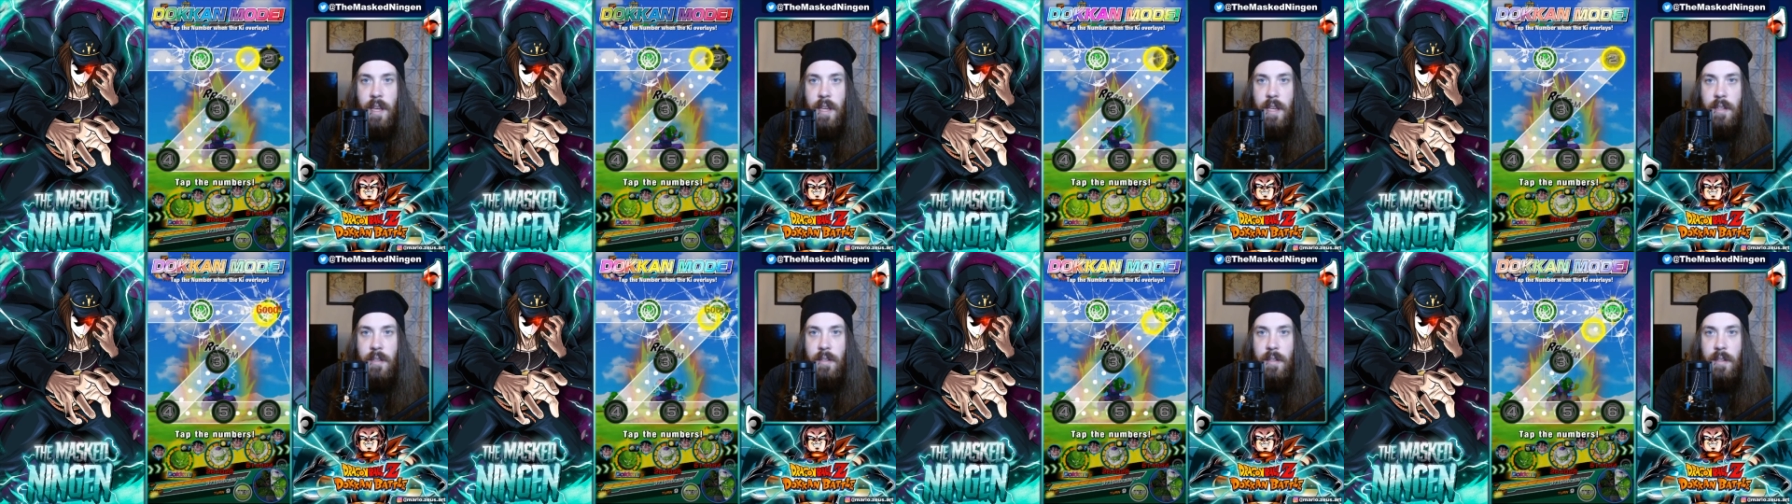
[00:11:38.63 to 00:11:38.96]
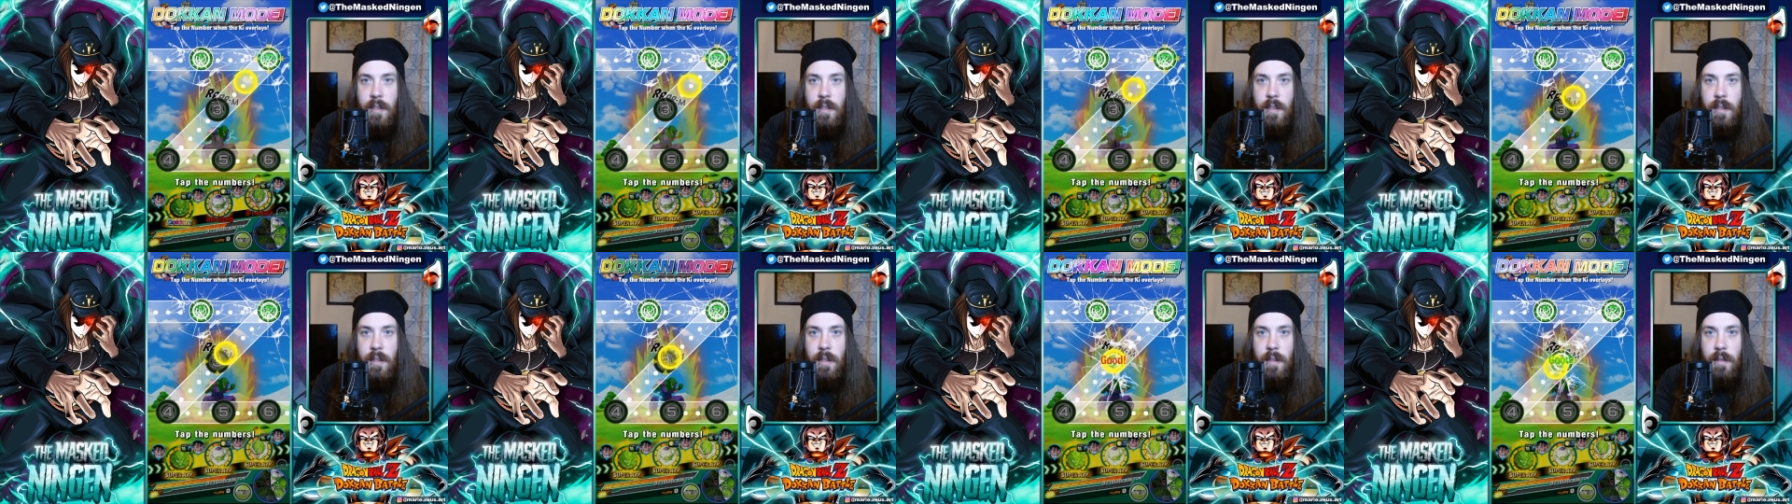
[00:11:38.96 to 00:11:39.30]
these
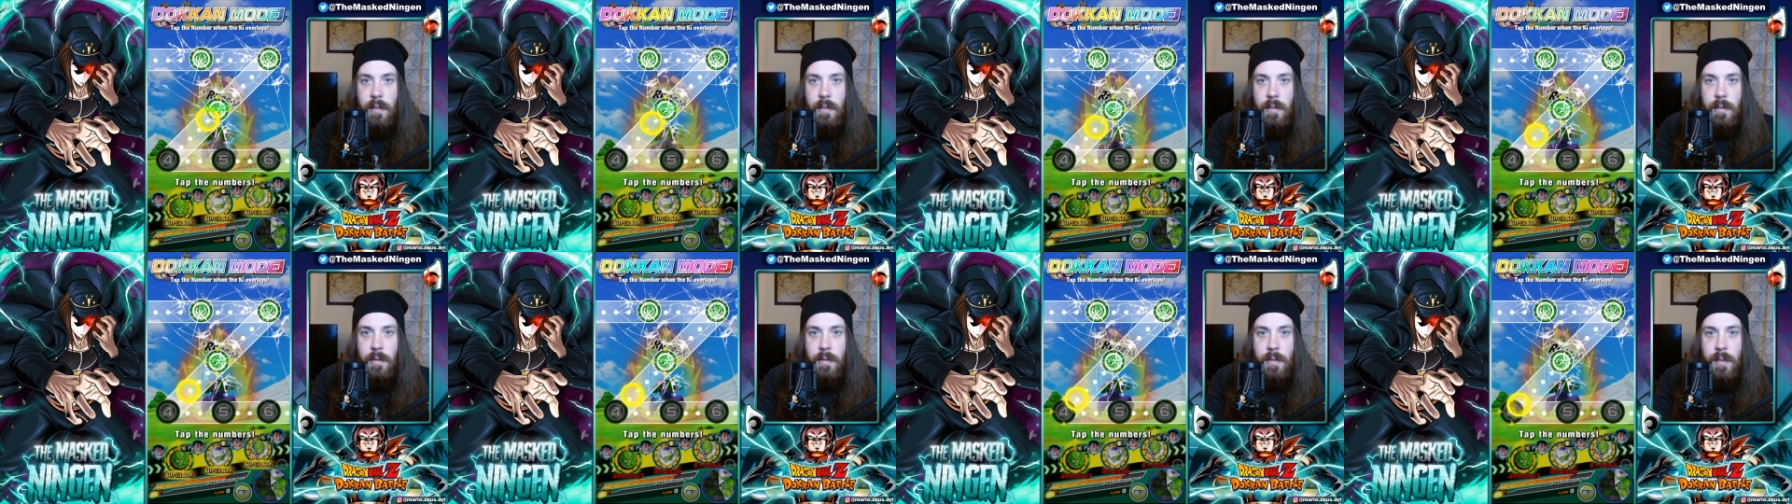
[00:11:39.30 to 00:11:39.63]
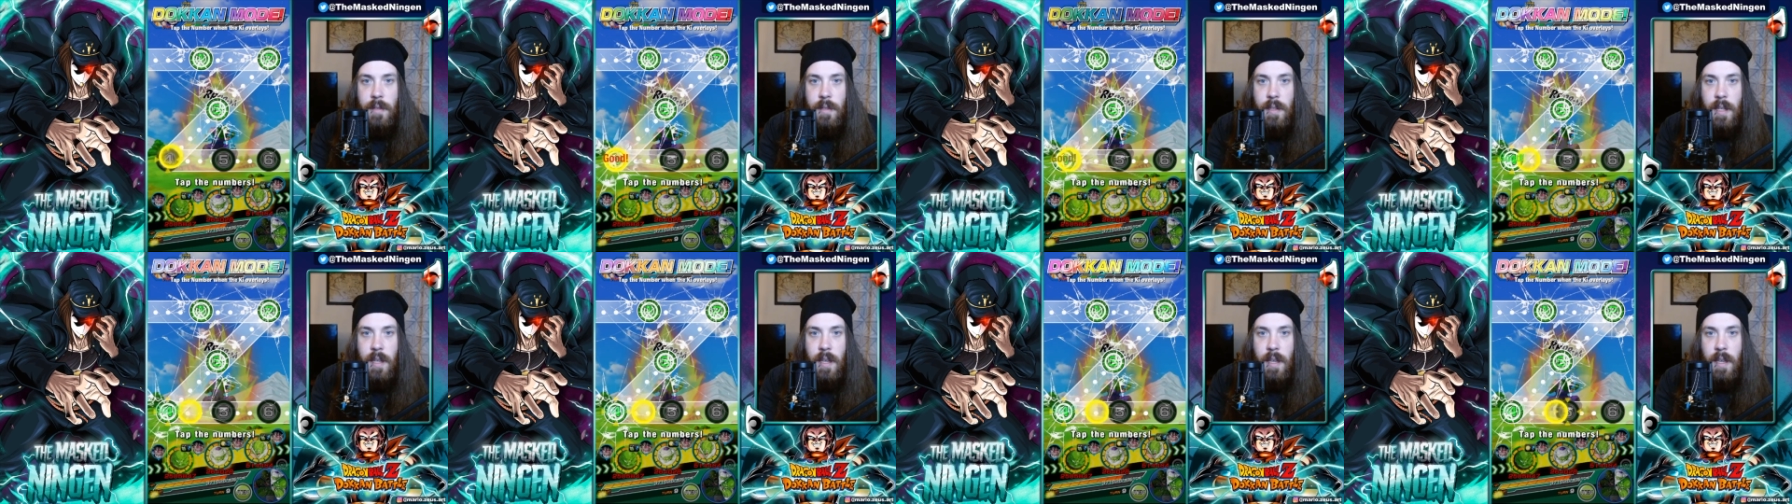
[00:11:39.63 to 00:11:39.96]

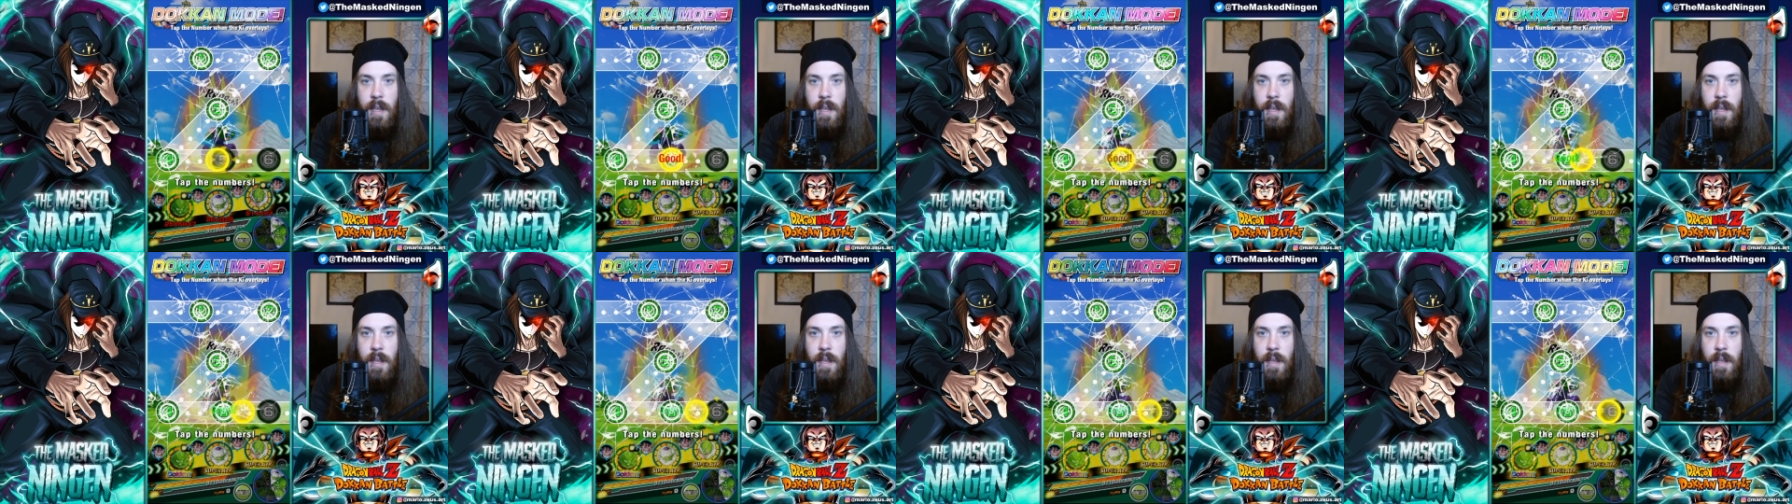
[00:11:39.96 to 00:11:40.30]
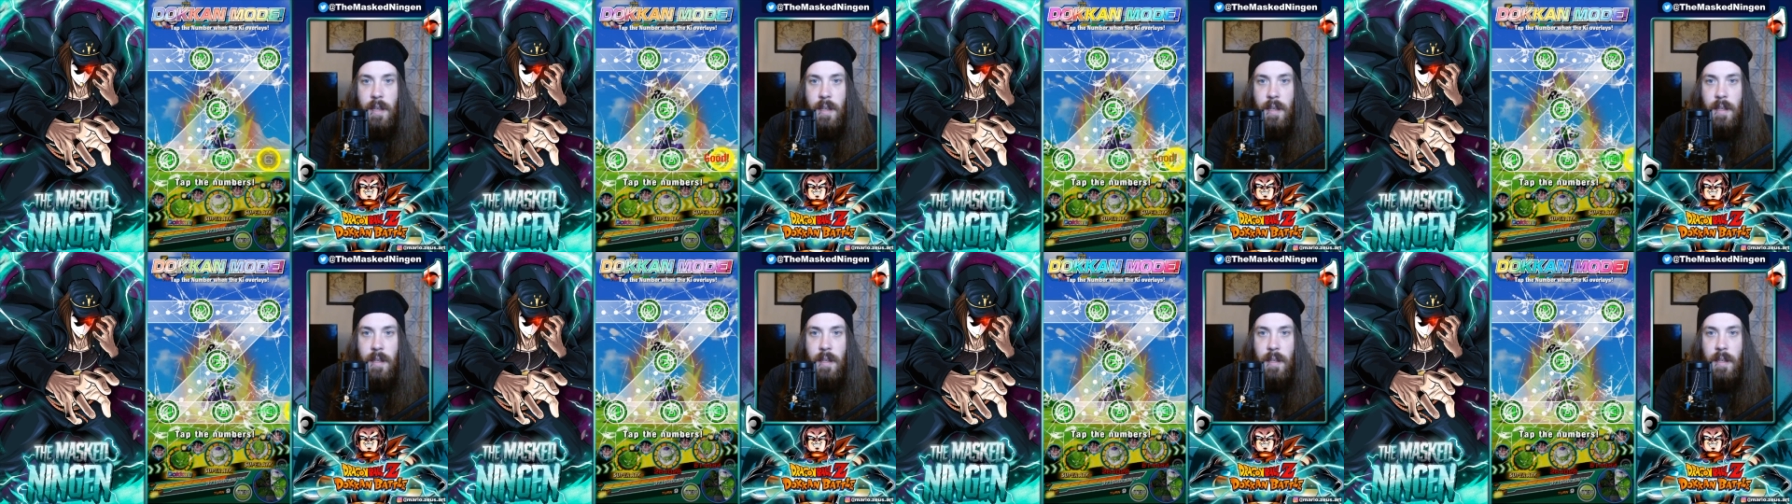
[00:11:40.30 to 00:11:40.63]
nodes here.
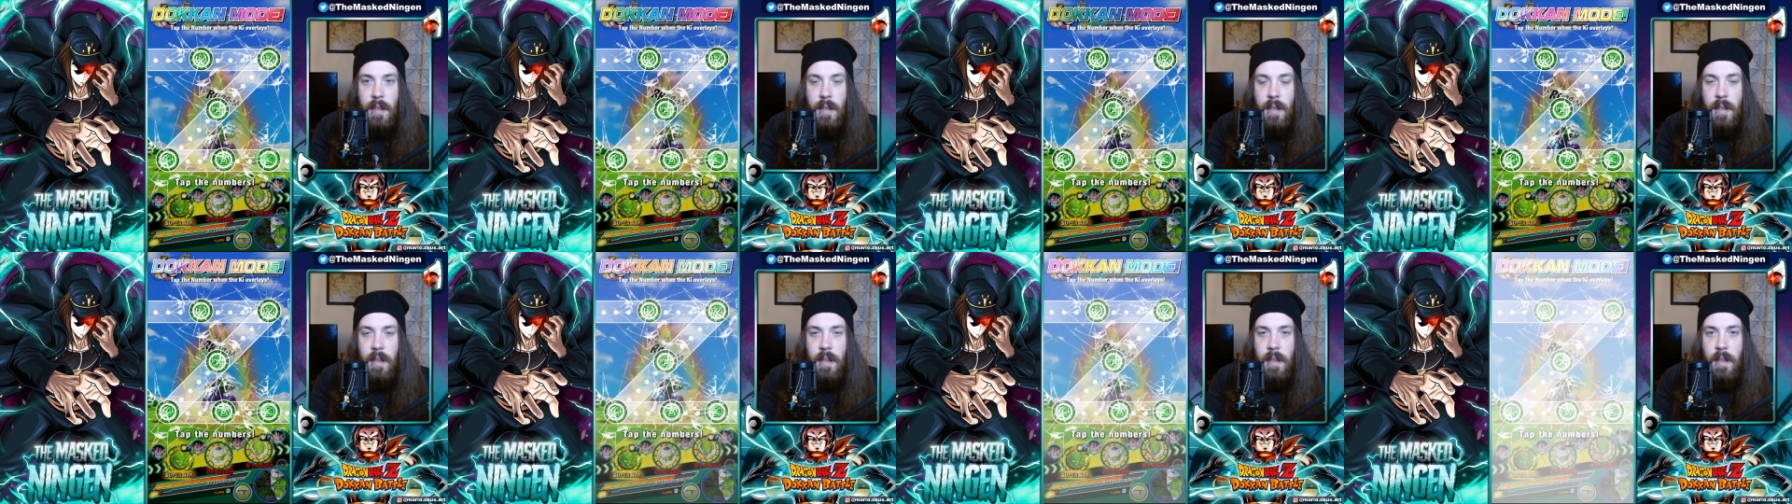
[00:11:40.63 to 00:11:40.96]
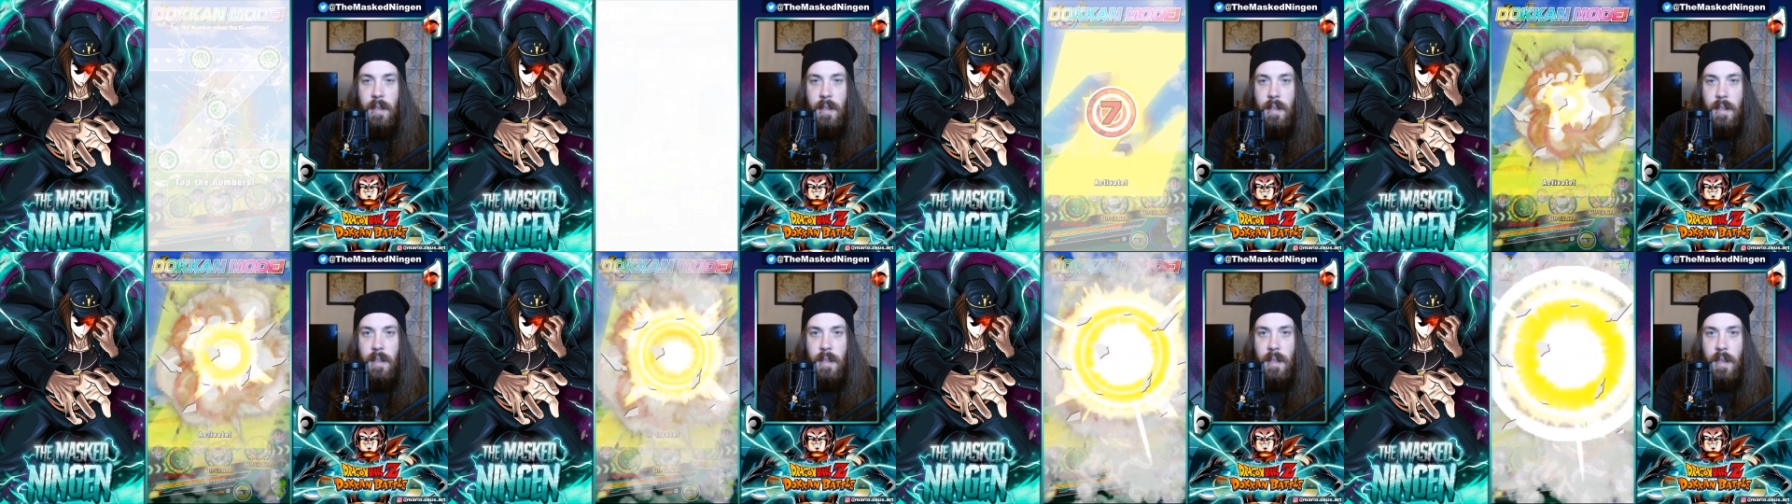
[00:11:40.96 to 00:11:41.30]

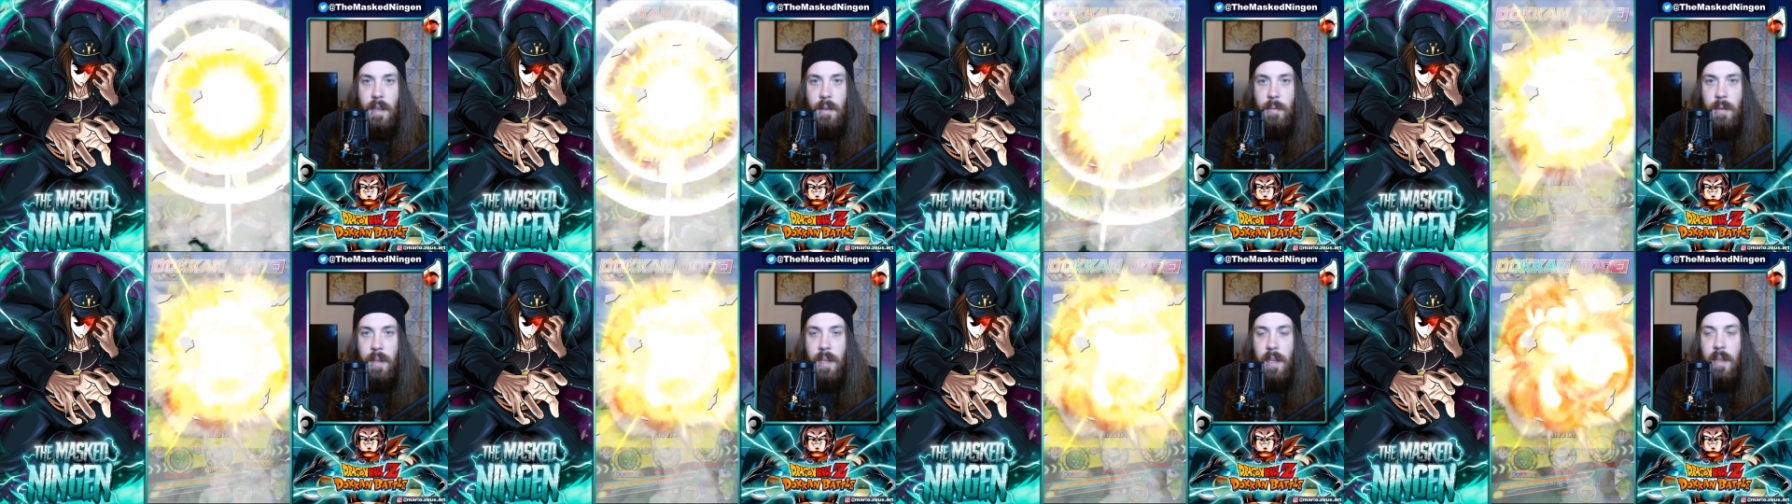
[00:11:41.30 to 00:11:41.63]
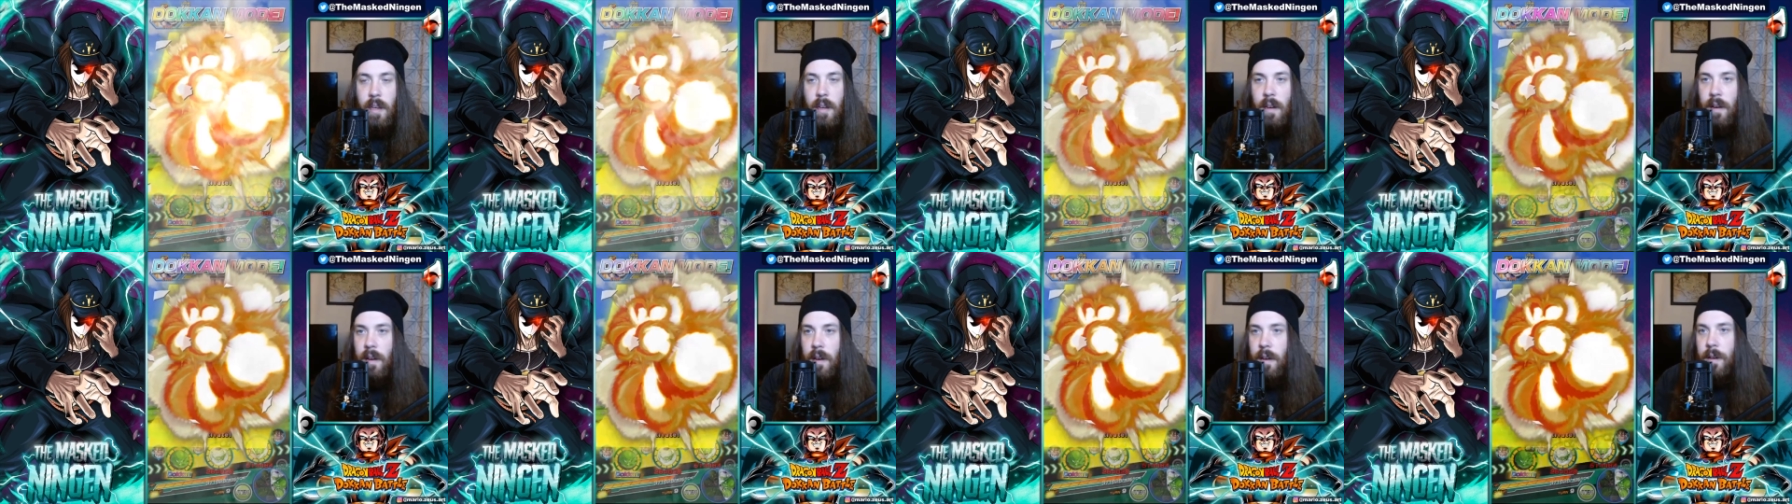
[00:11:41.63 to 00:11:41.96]
There we
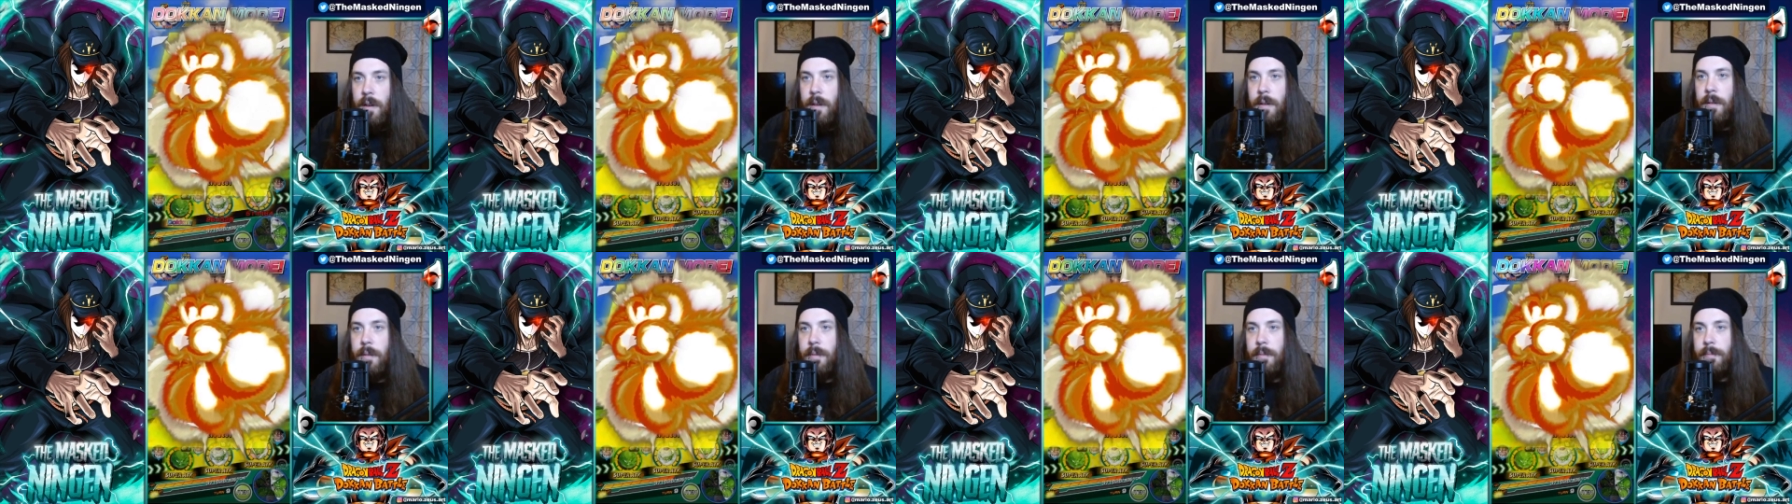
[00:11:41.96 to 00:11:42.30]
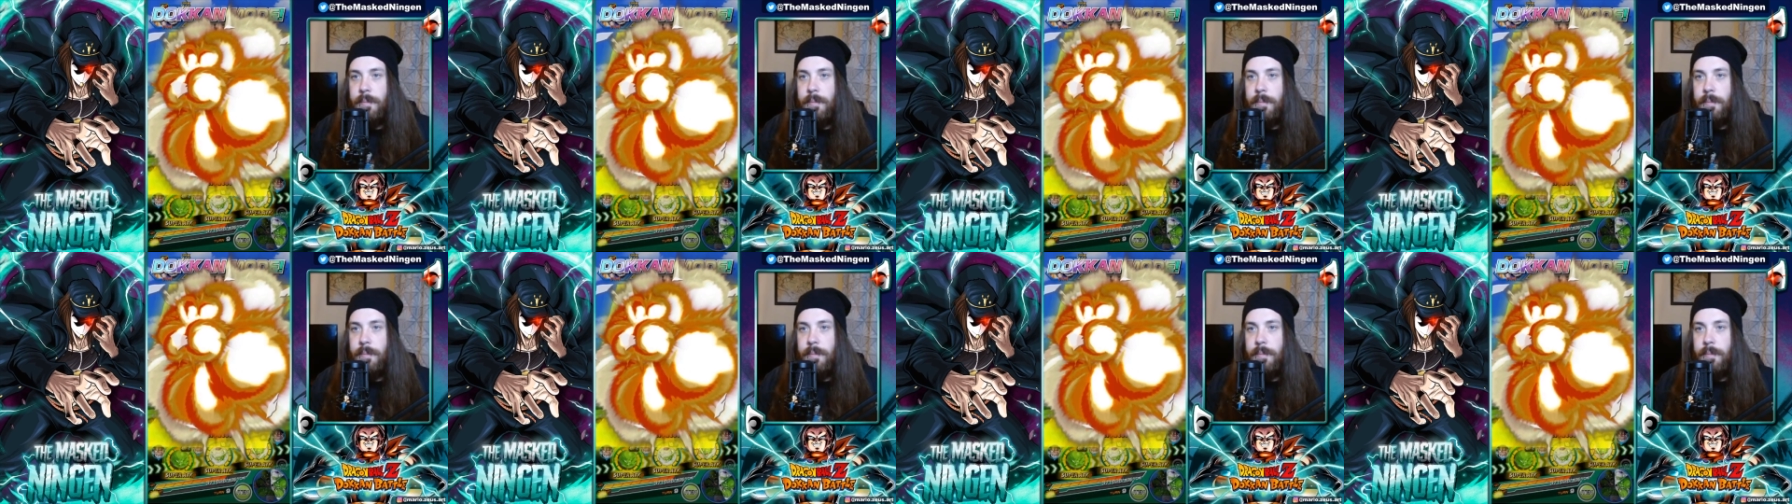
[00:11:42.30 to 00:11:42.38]
go.